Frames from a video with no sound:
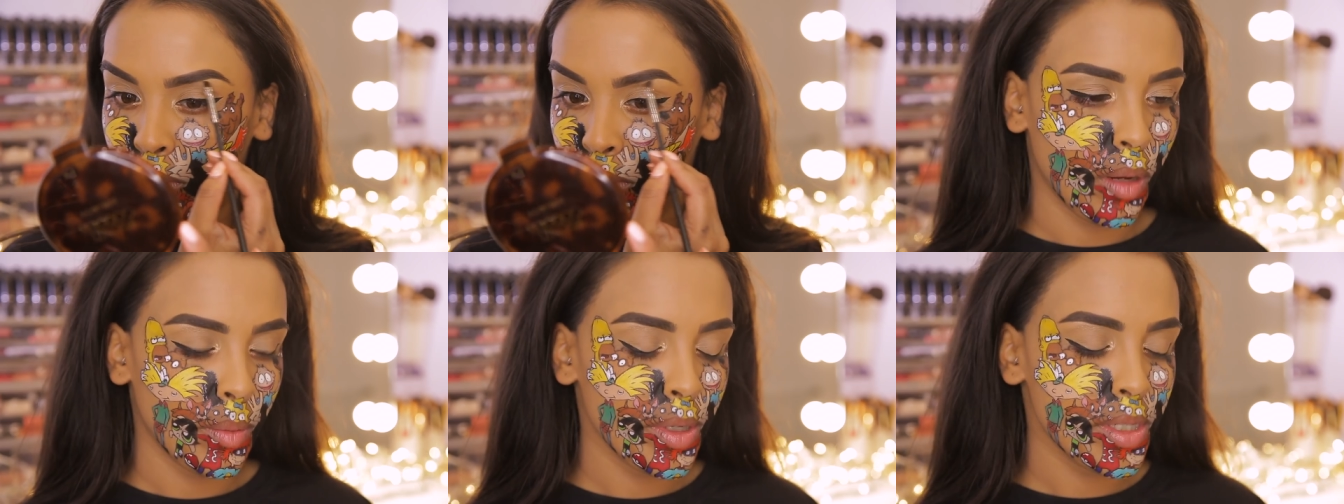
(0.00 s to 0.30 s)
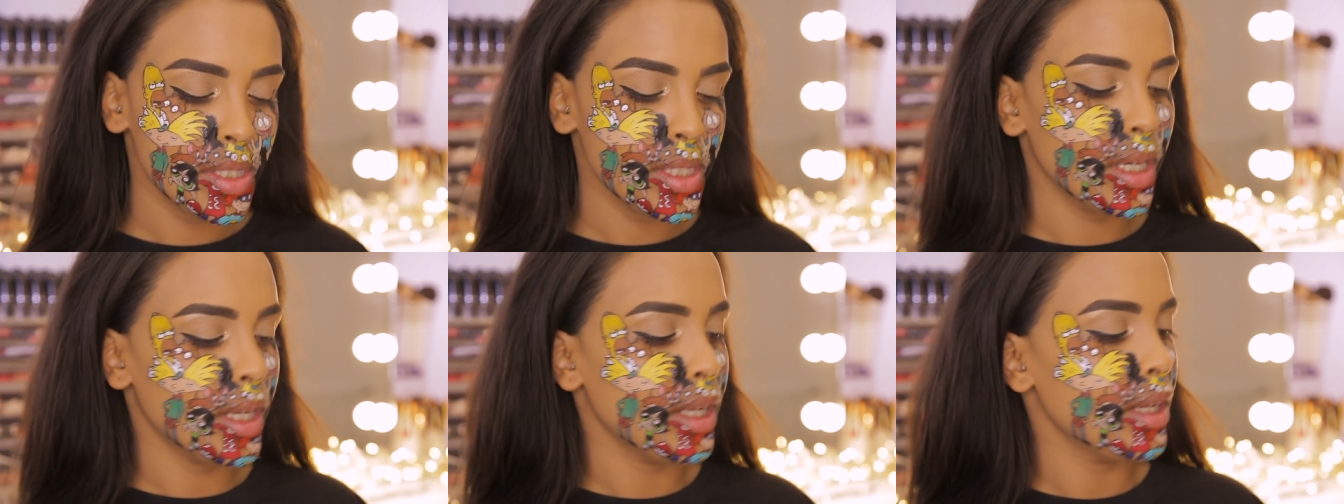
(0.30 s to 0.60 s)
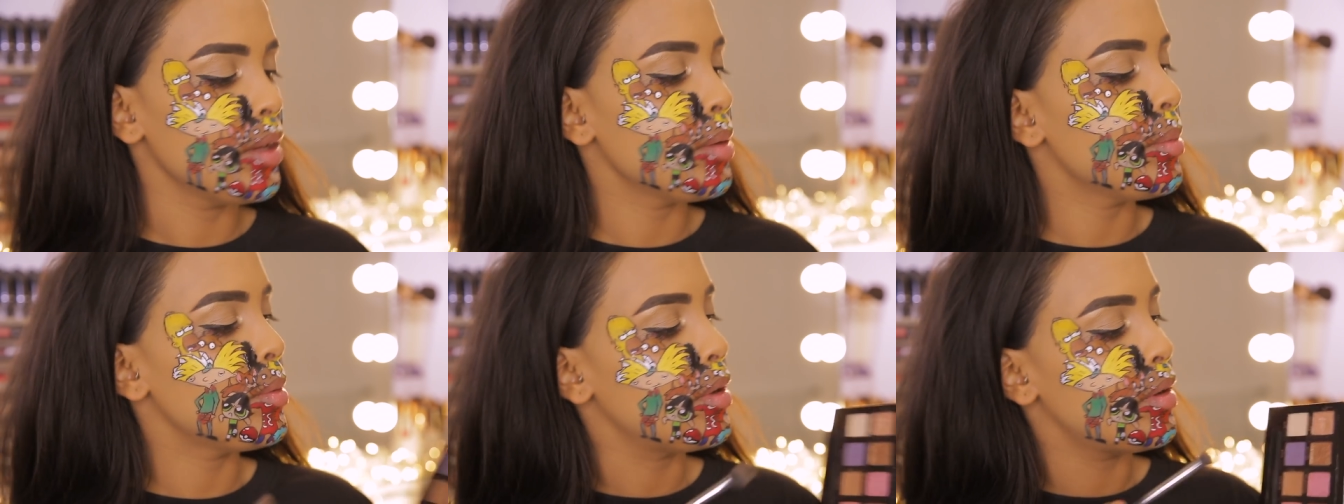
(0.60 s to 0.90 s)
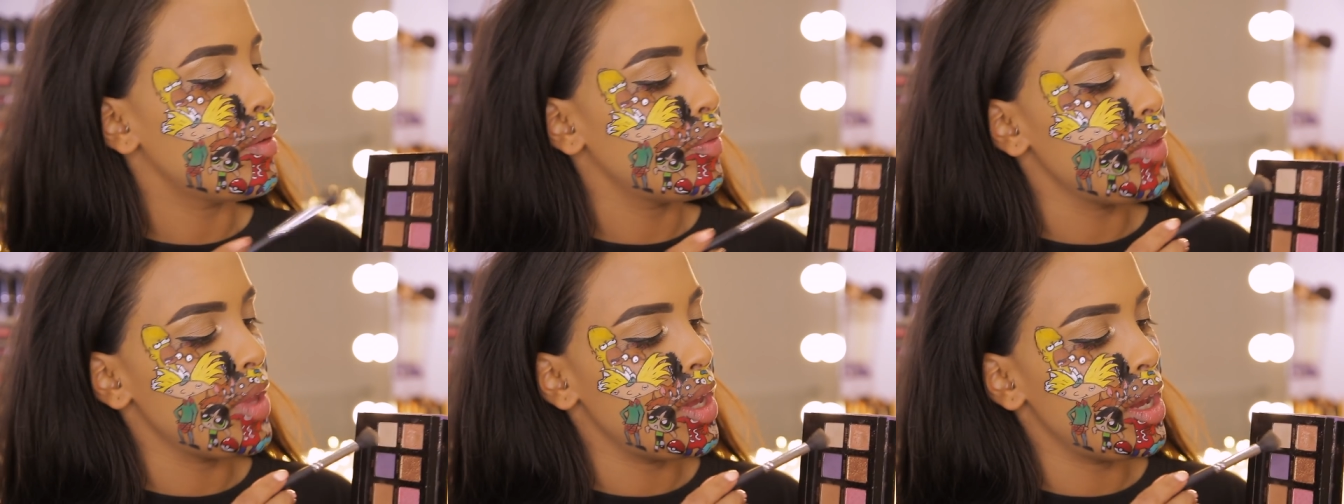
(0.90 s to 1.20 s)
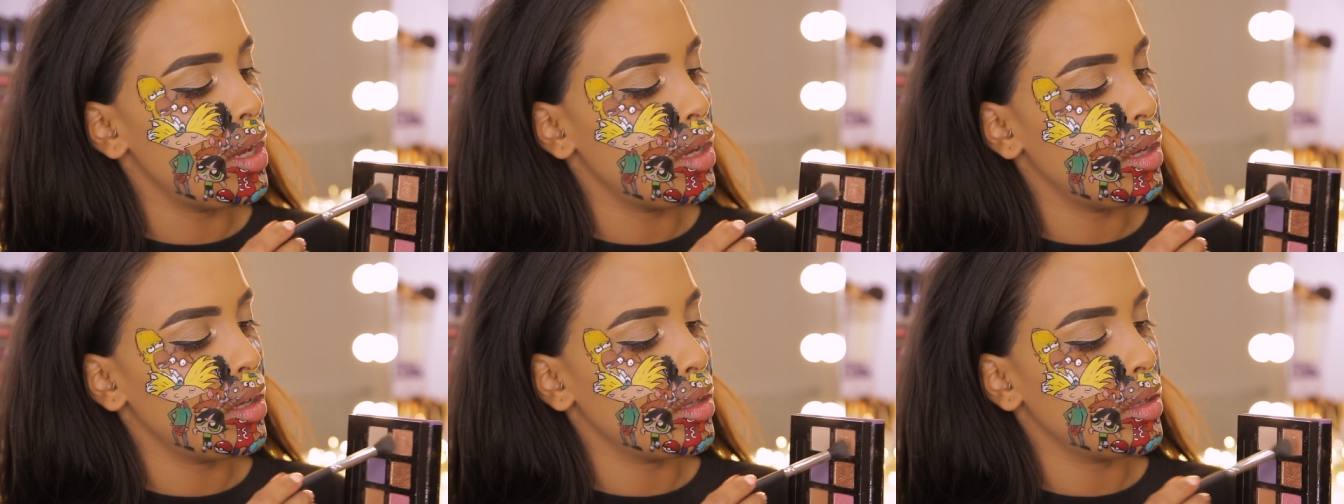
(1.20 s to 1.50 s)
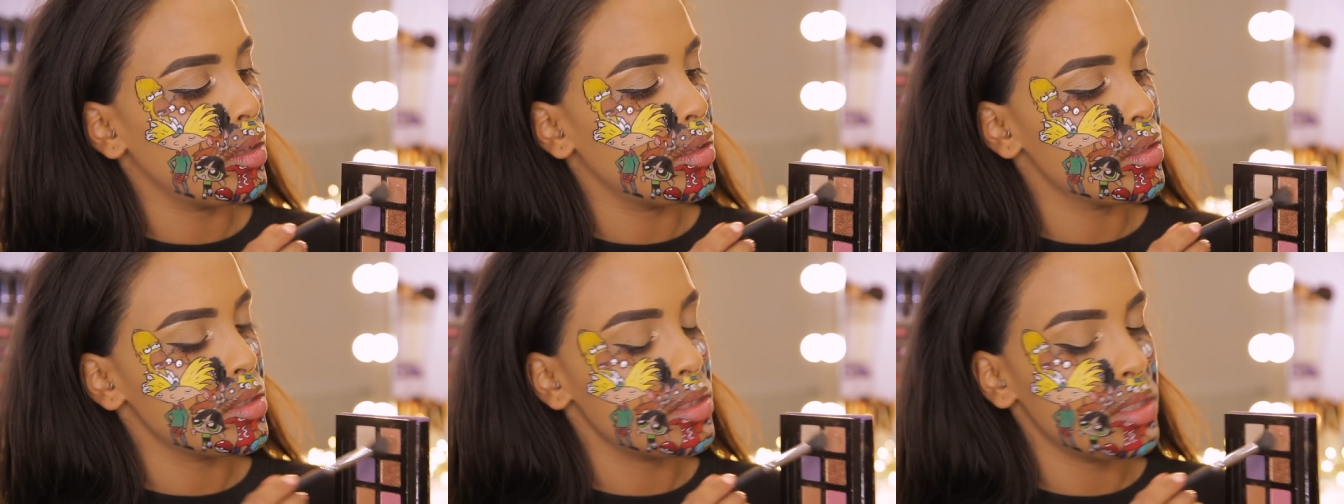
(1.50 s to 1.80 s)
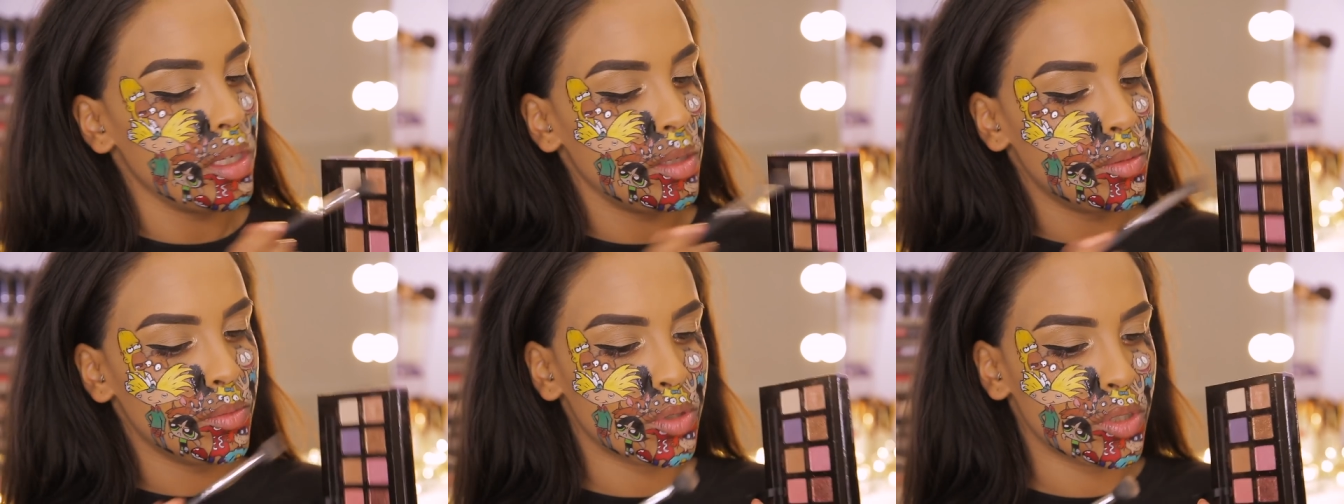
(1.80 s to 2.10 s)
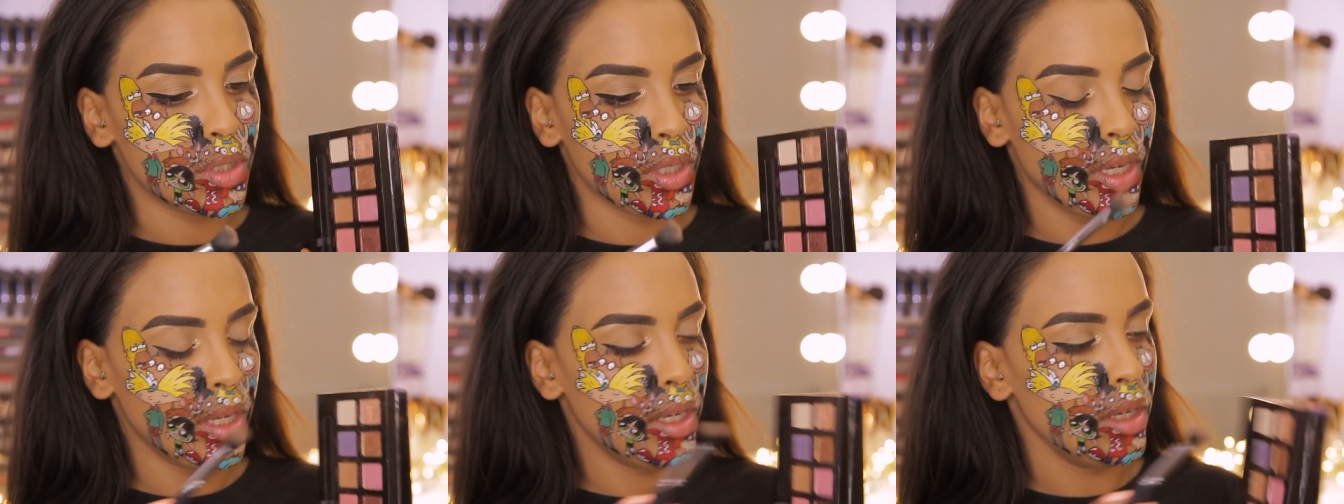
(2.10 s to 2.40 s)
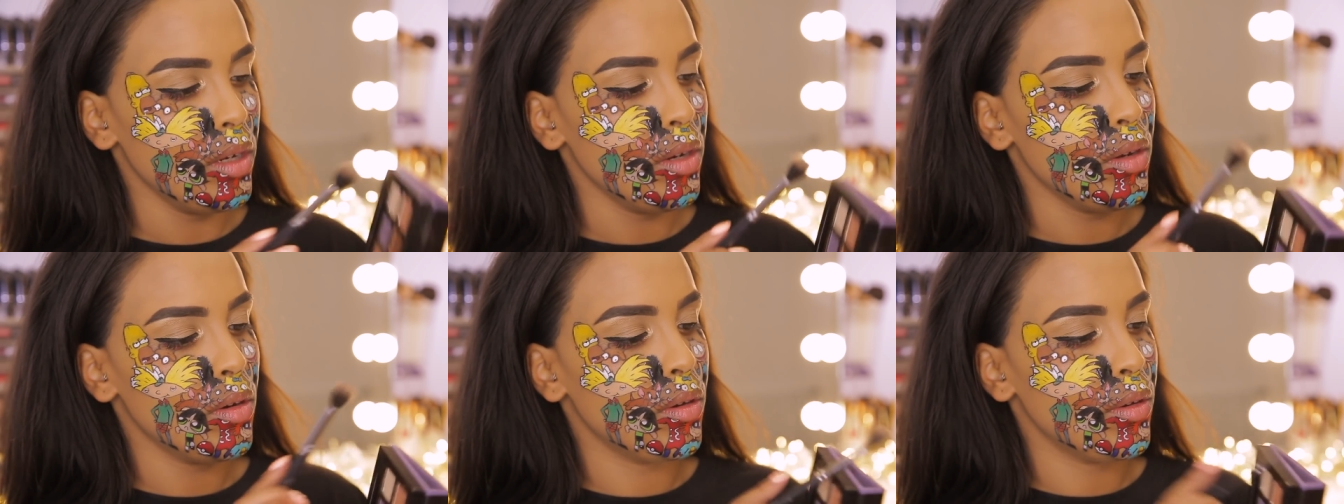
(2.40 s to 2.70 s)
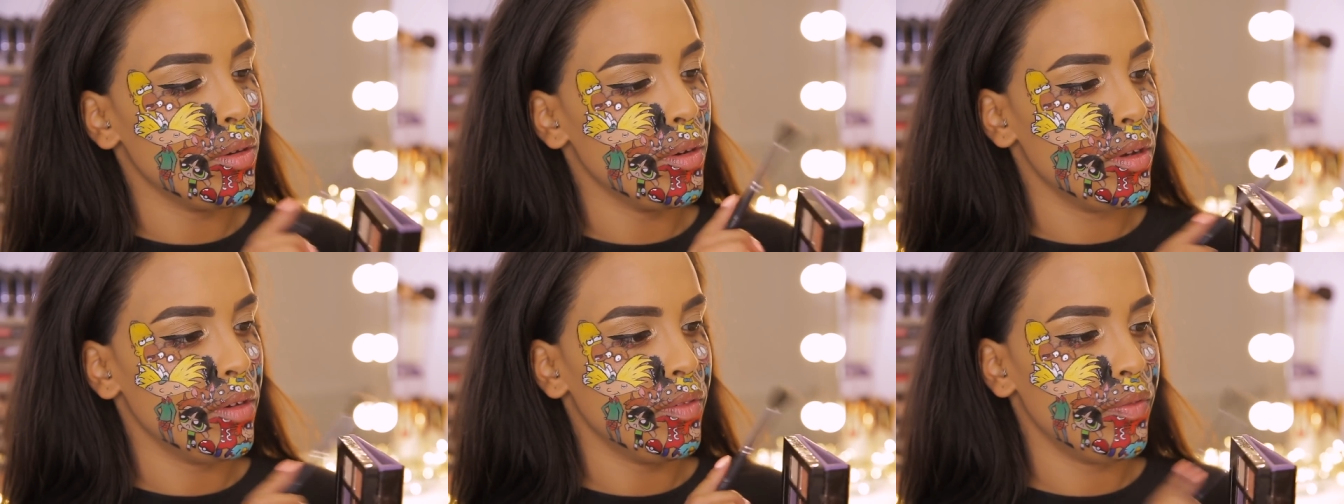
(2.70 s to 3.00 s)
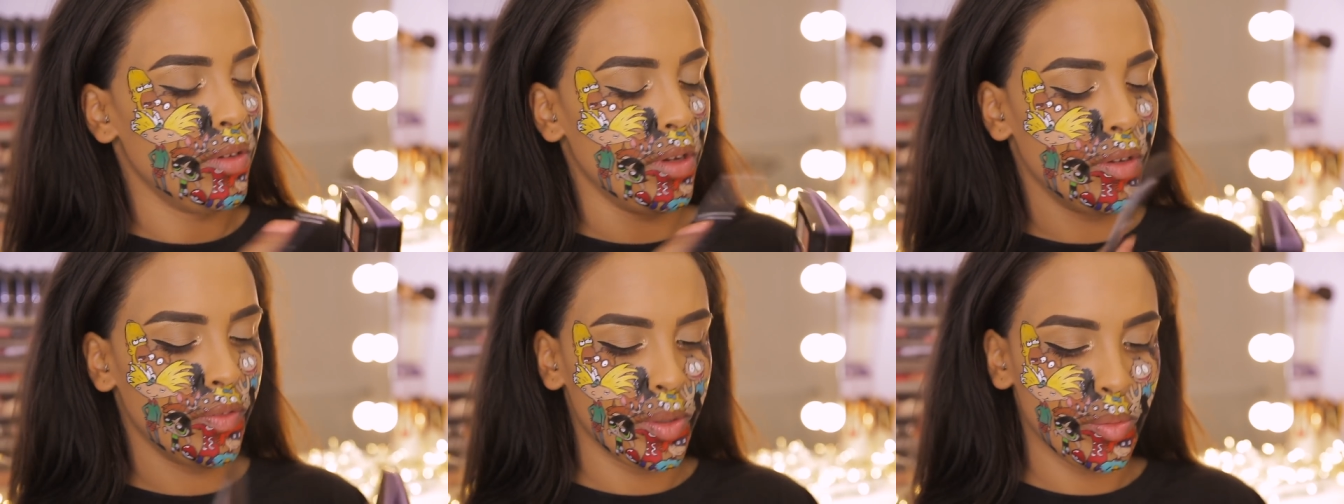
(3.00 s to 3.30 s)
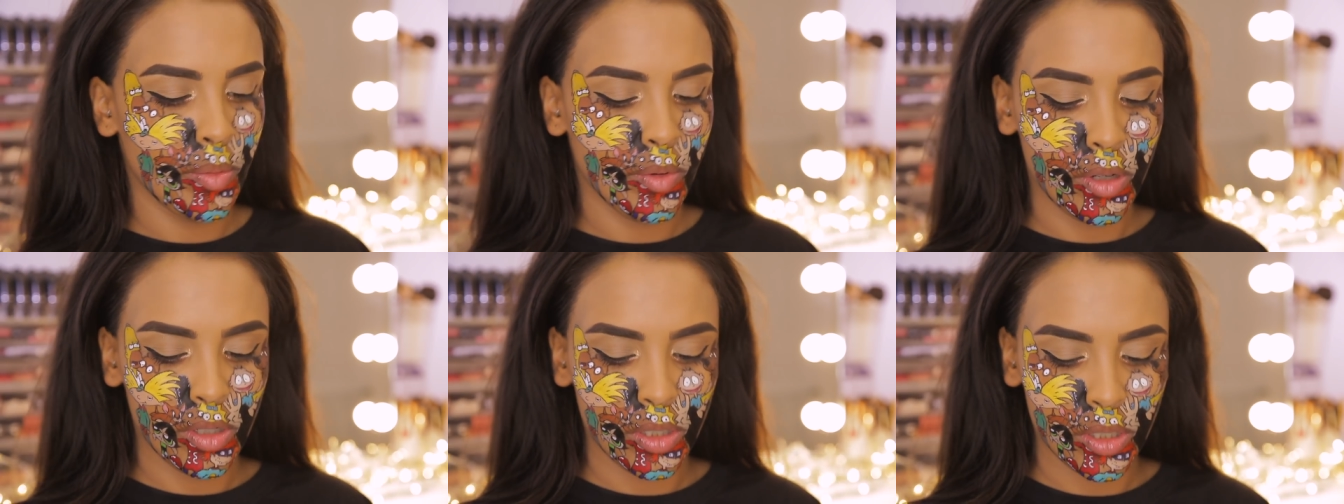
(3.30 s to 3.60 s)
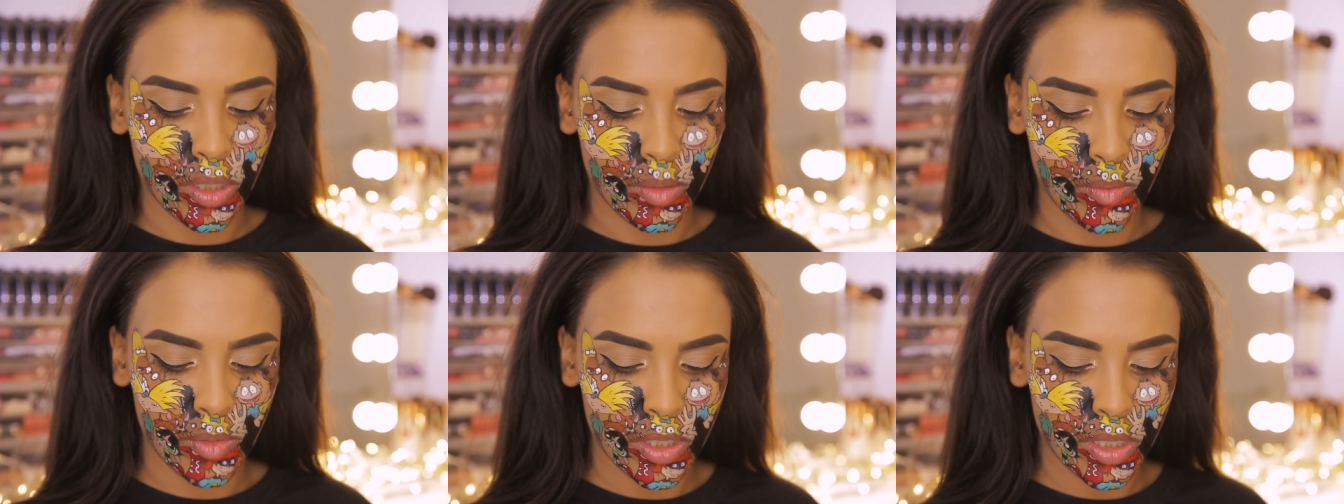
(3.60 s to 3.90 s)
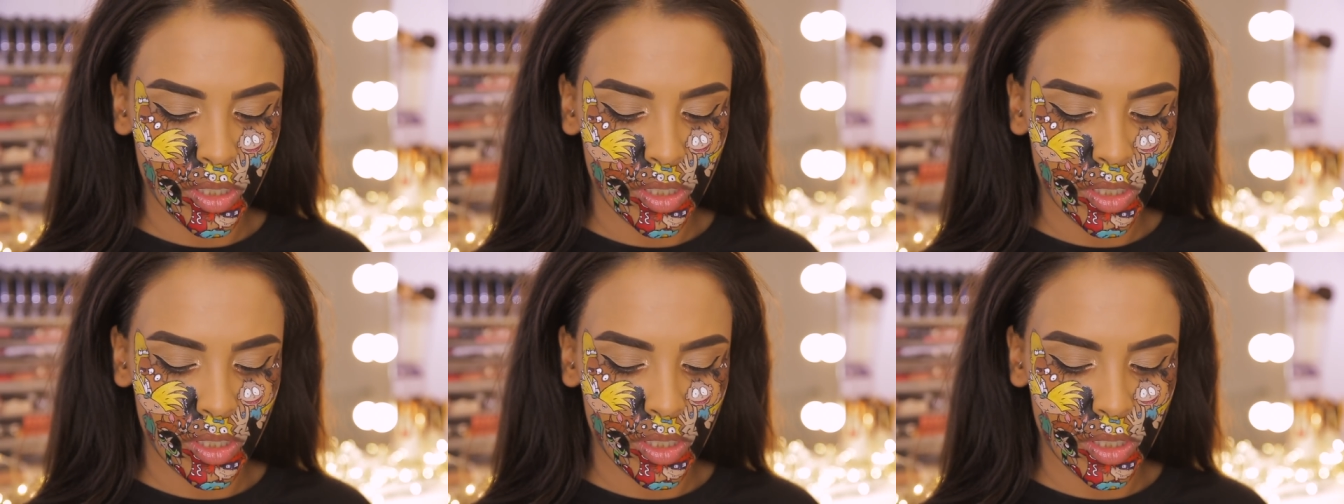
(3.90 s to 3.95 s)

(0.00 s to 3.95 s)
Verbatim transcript: I'm going to take a little bit of that same shade on a fluffy brush, and I'm